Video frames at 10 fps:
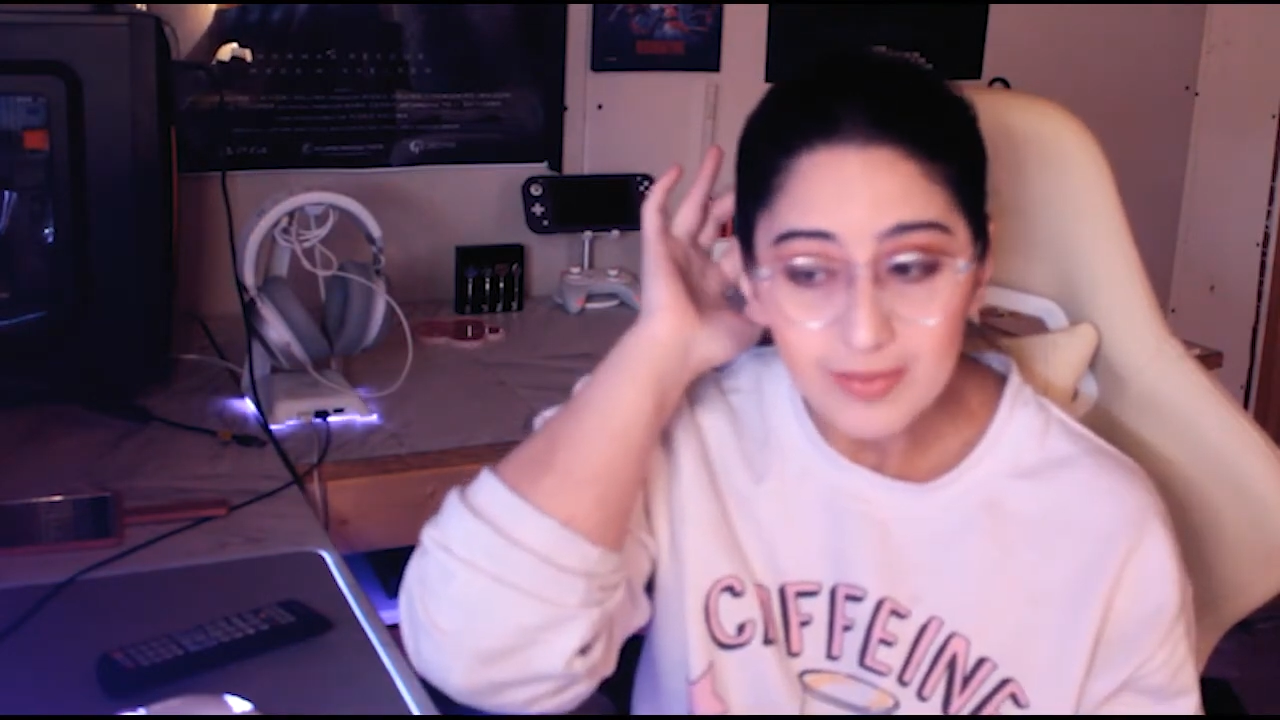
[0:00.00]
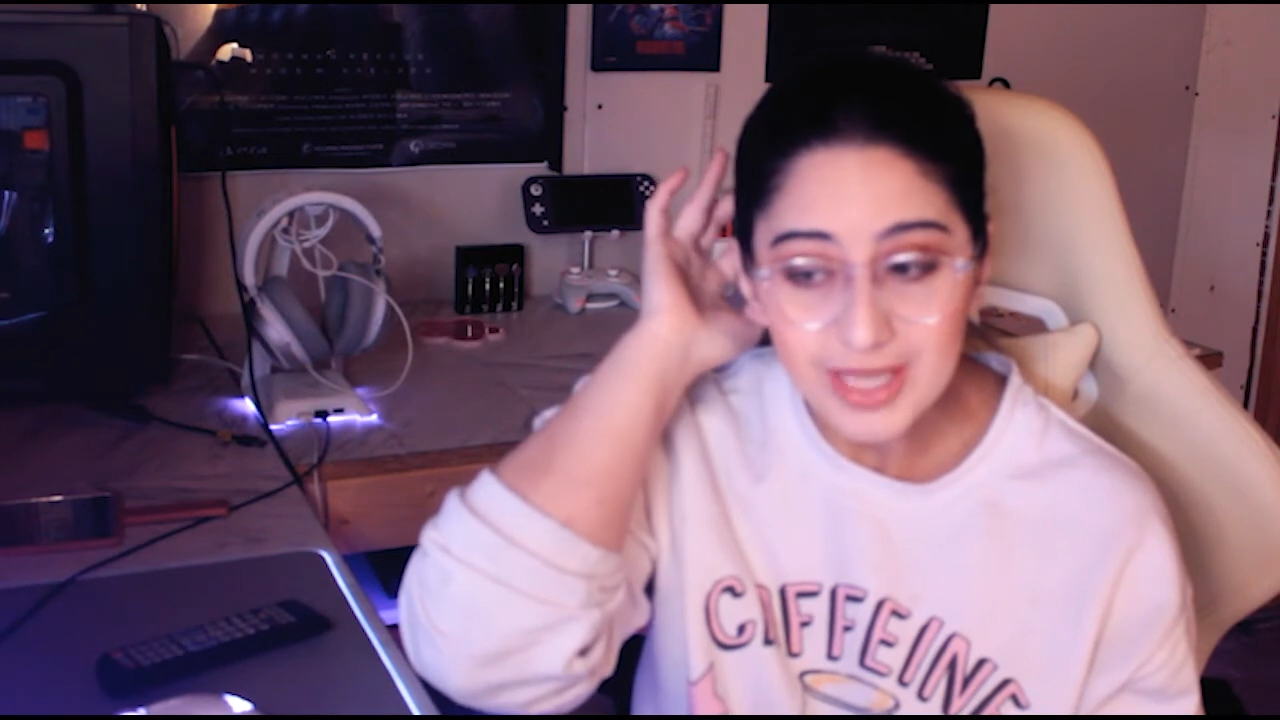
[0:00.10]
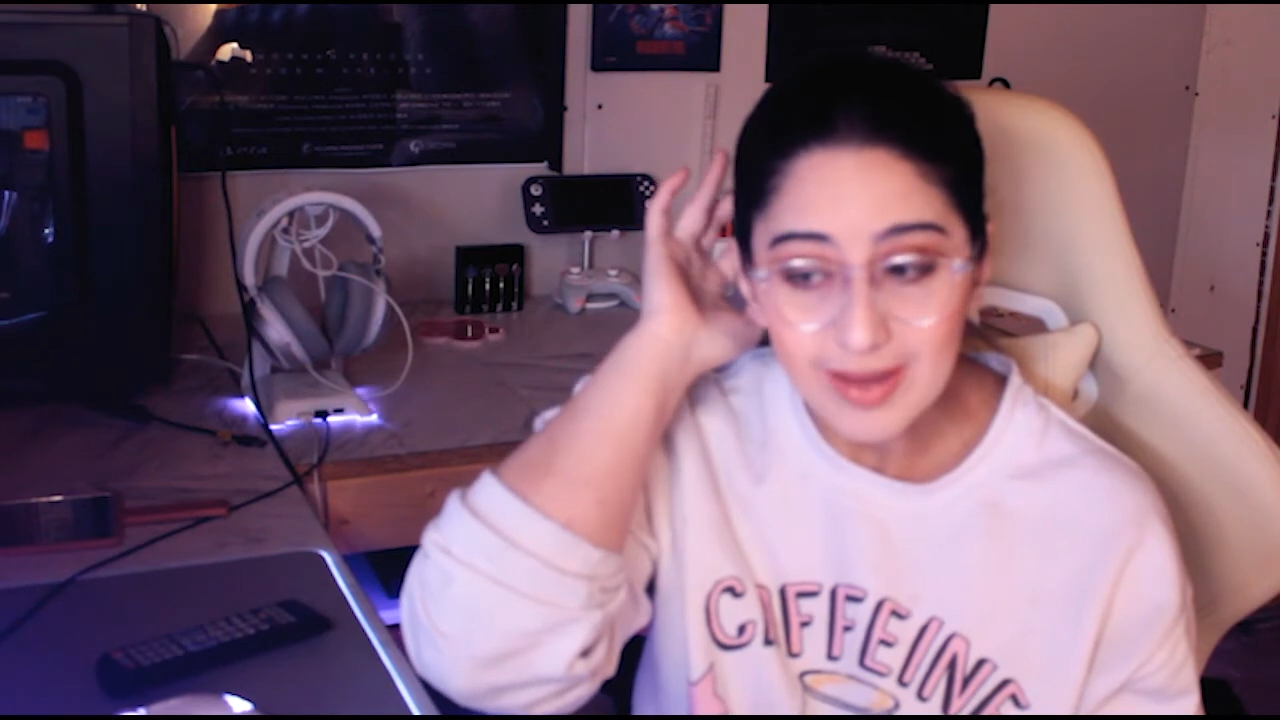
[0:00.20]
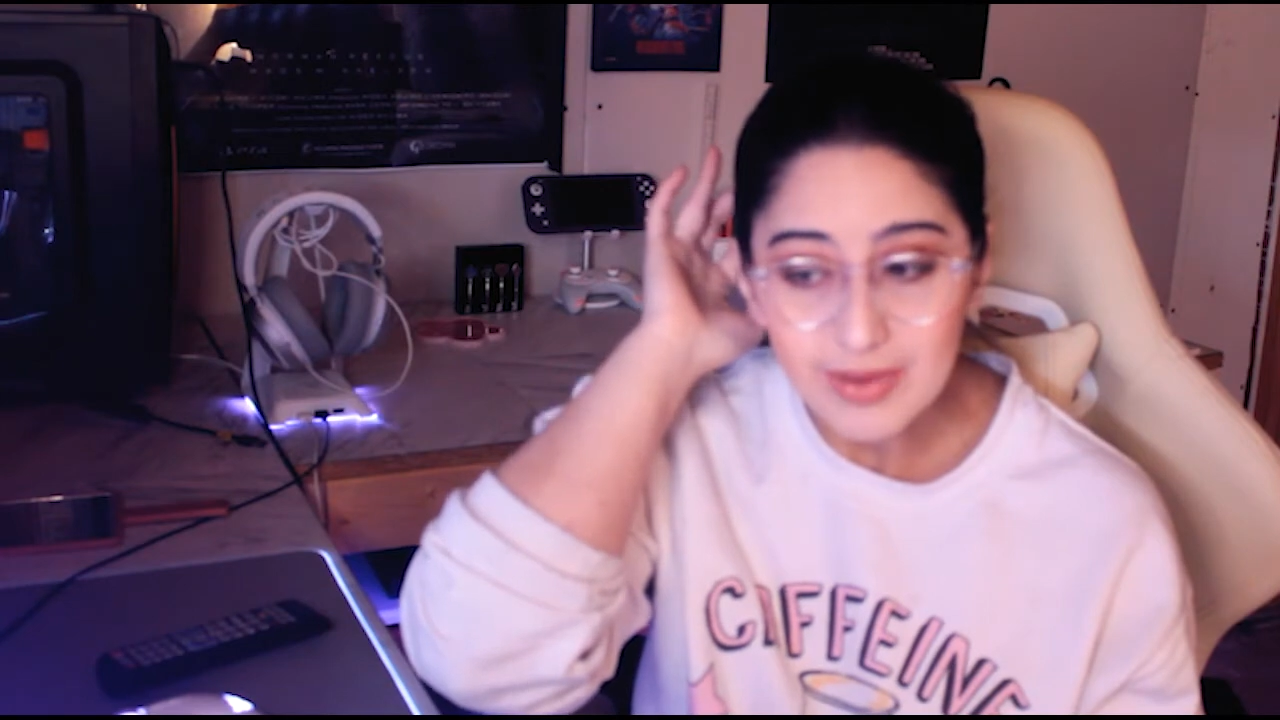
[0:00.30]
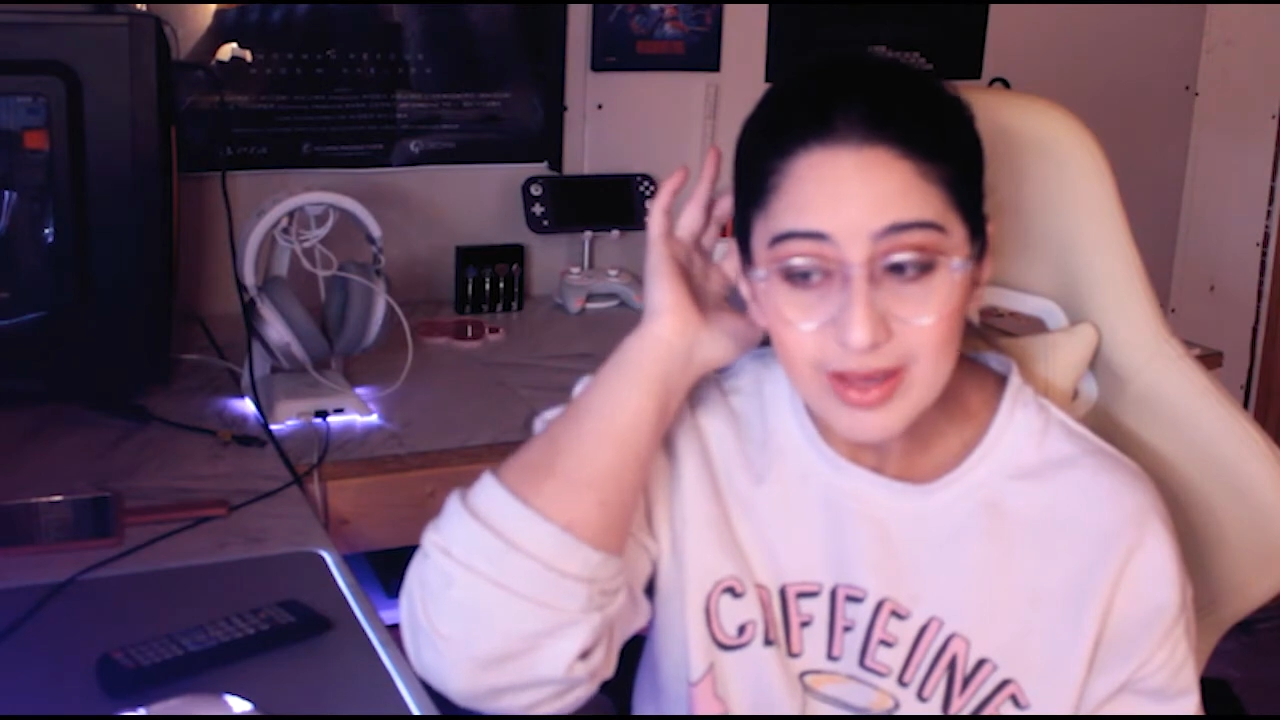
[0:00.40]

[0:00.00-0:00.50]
obtained